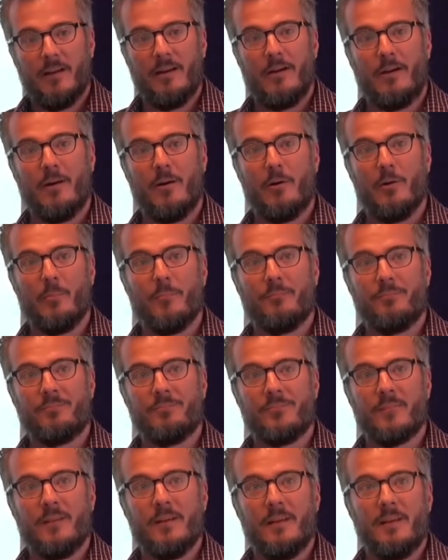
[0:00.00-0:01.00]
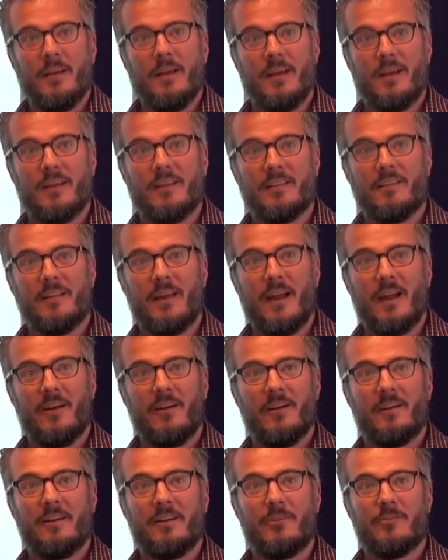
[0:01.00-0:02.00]
Um, and the
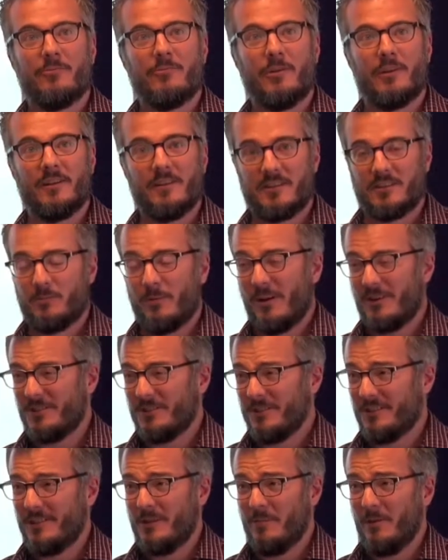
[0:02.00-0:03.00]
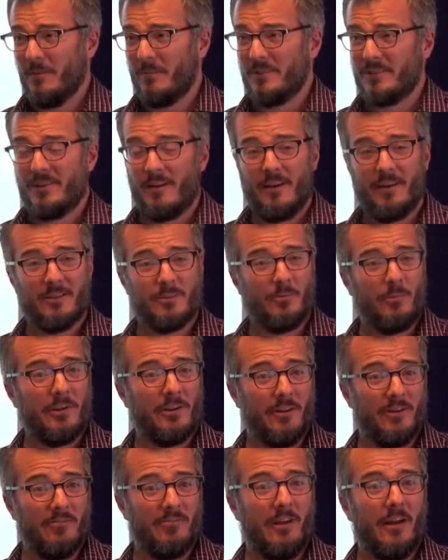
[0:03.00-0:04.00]
area of written expression CBM is not as
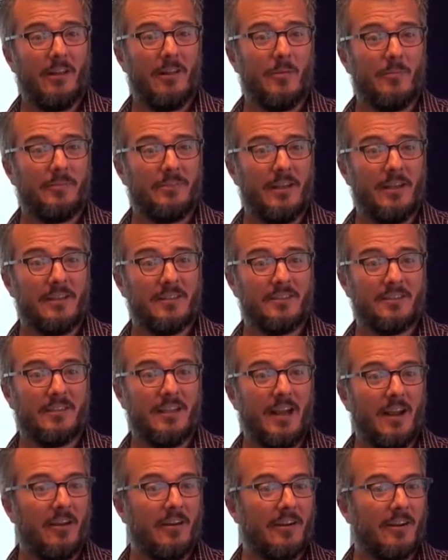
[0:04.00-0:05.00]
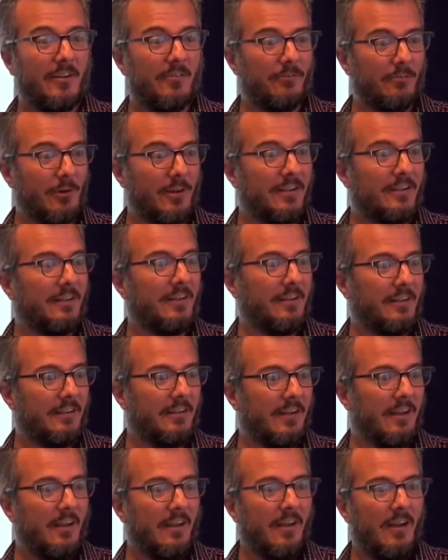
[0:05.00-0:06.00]
well developed as the area of reading.